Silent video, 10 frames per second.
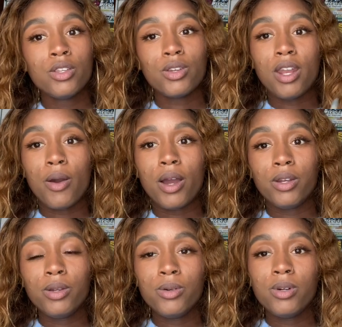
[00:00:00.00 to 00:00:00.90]
So now I
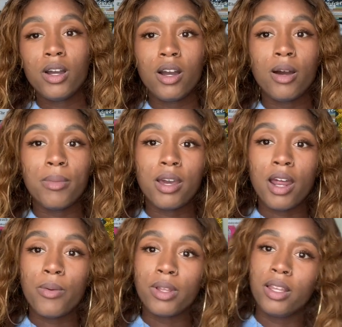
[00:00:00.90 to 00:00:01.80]
do, um and
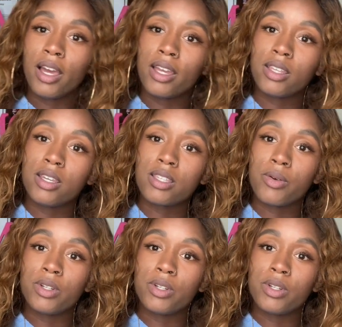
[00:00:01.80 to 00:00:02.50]
I really like this.